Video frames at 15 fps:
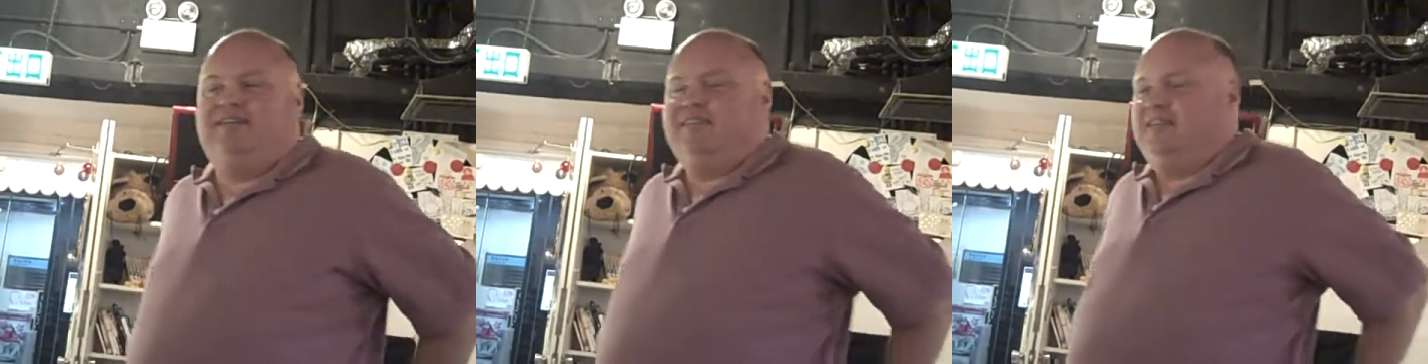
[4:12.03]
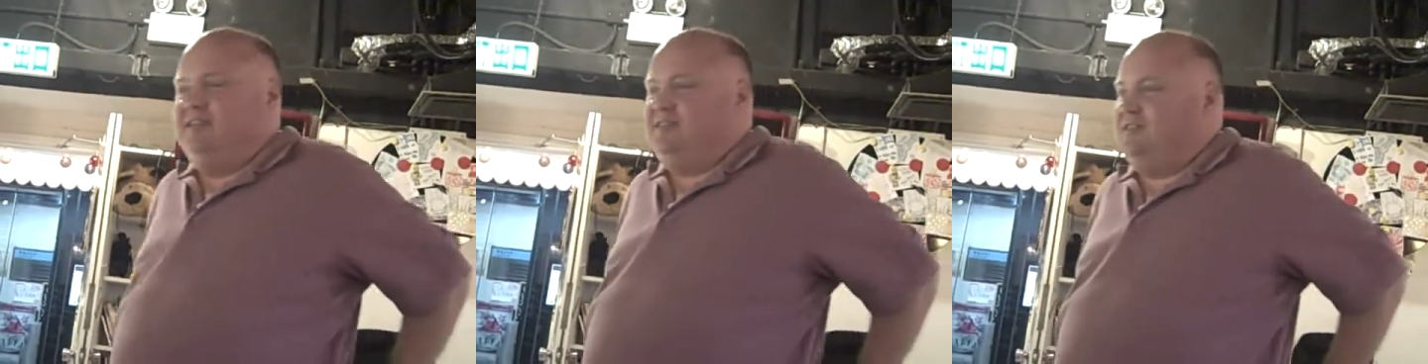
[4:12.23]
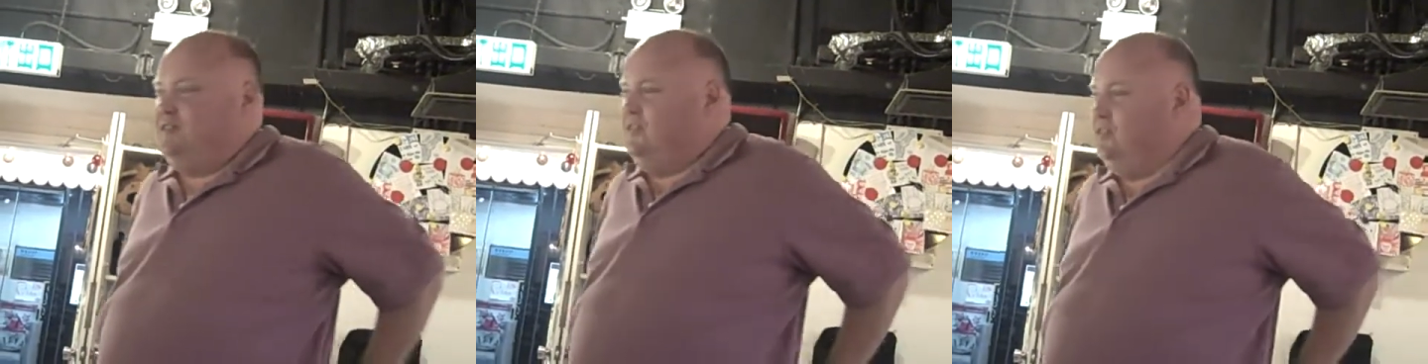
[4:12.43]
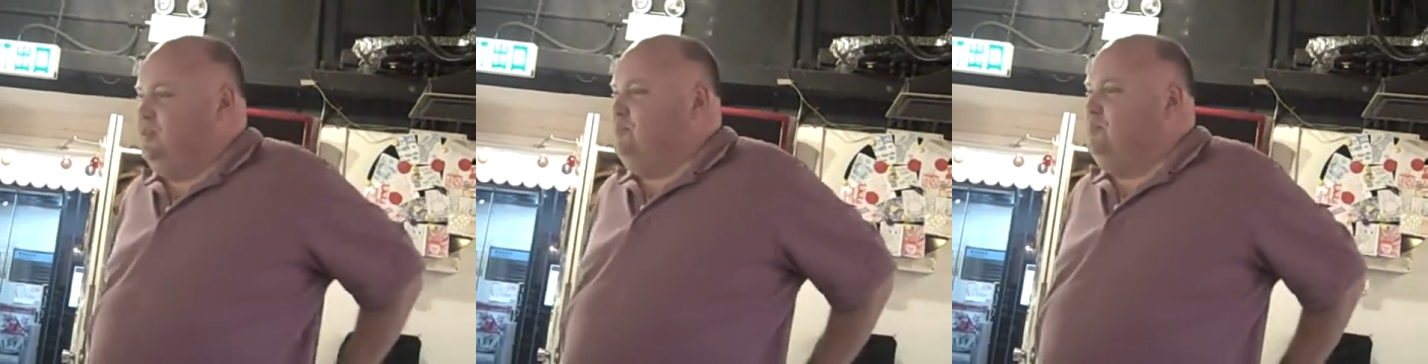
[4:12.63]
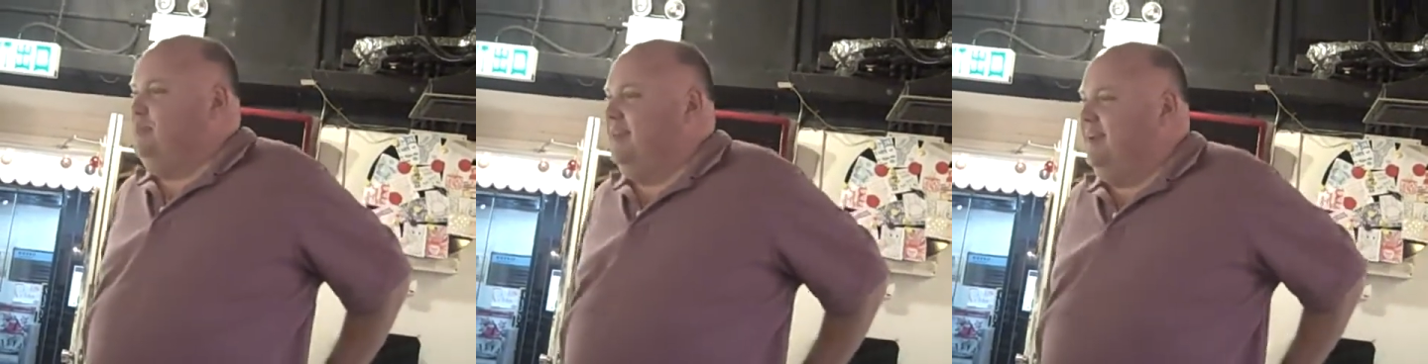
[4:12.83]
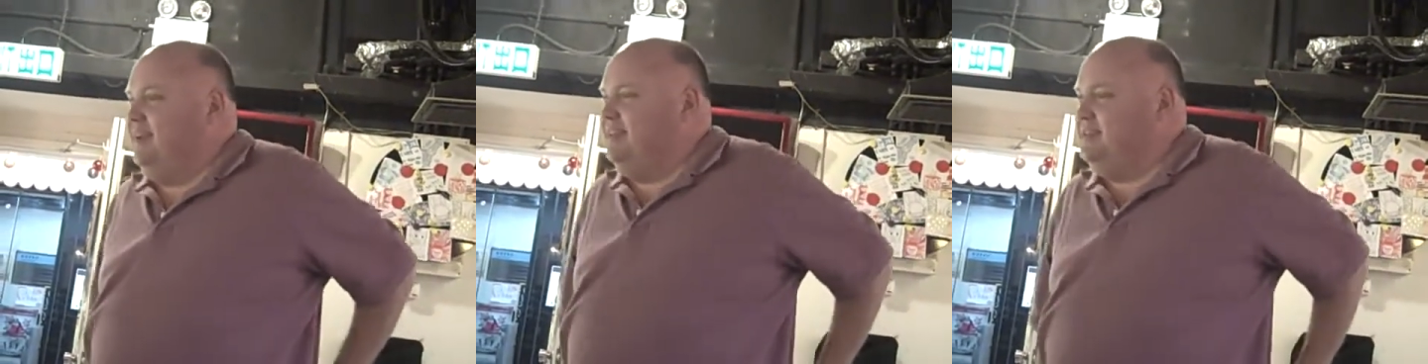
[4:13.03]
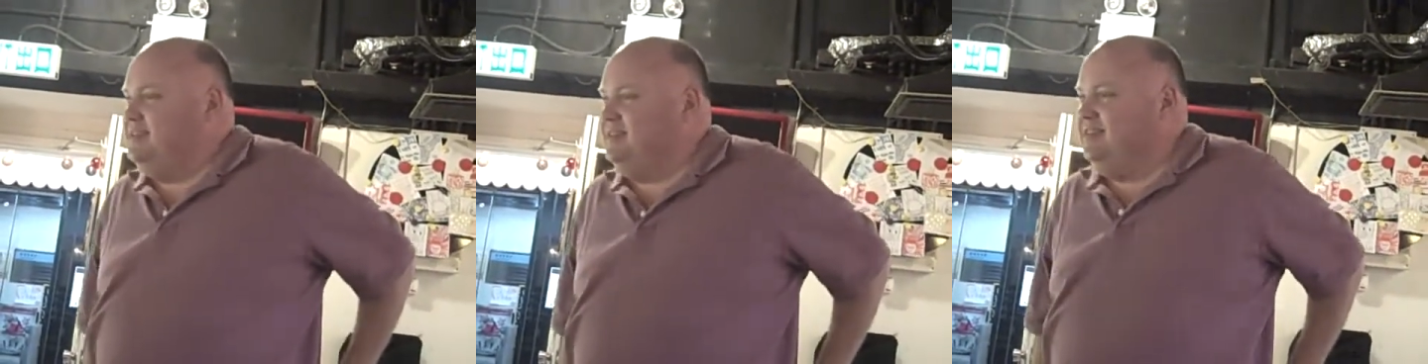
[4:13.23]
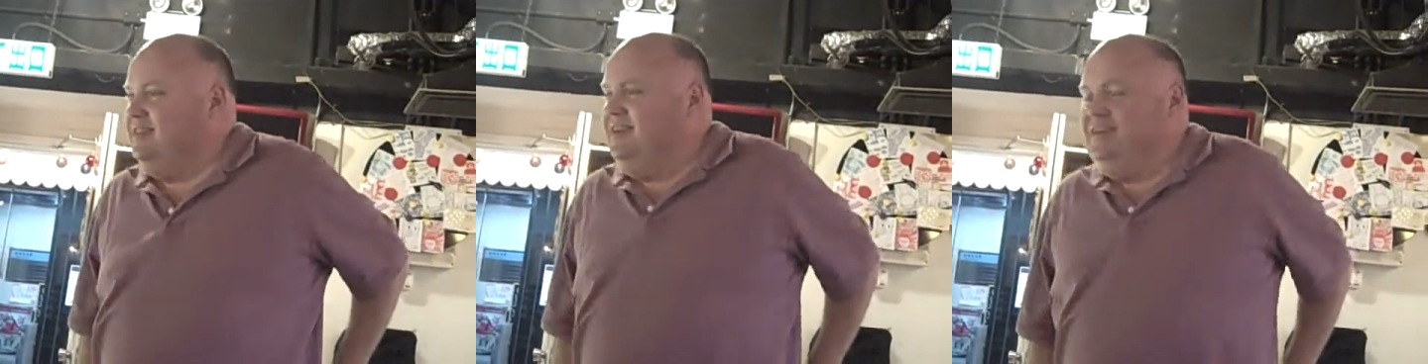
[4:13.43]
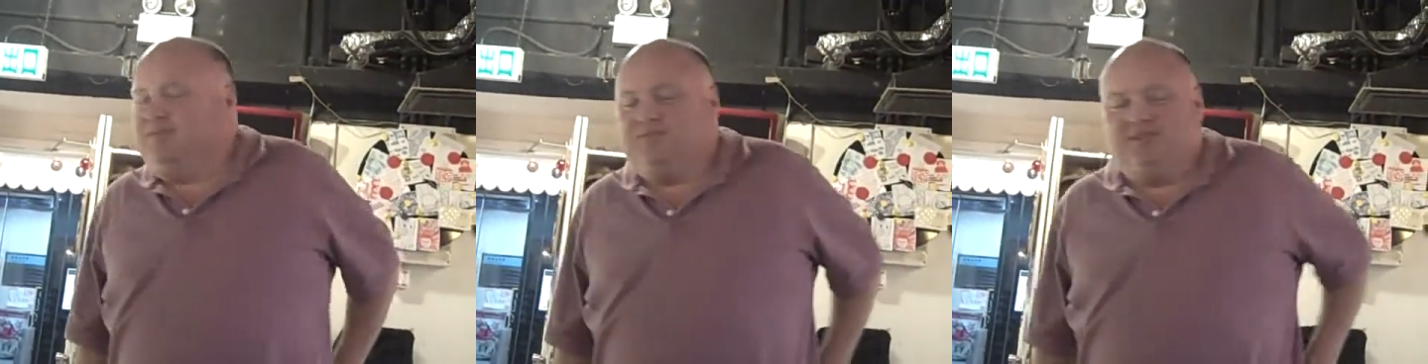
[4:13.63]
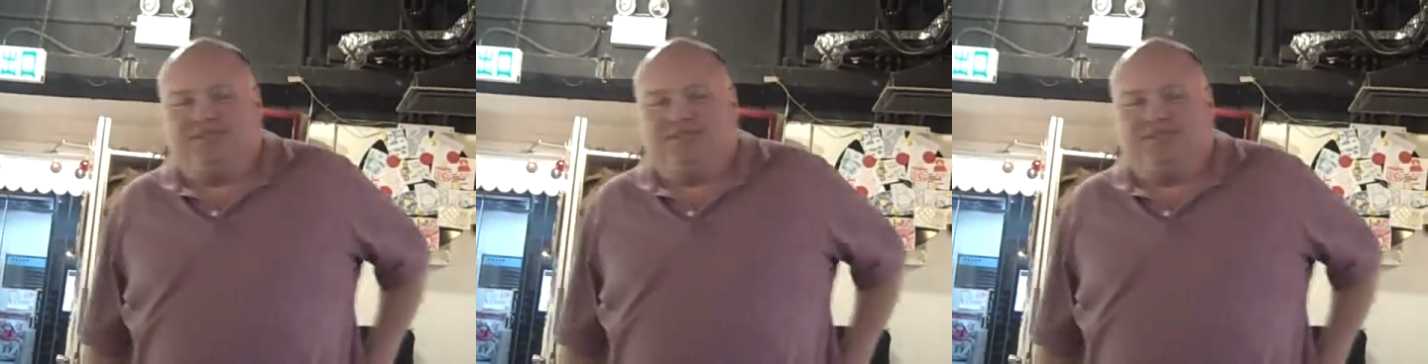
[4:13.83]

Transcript: this is a good place. For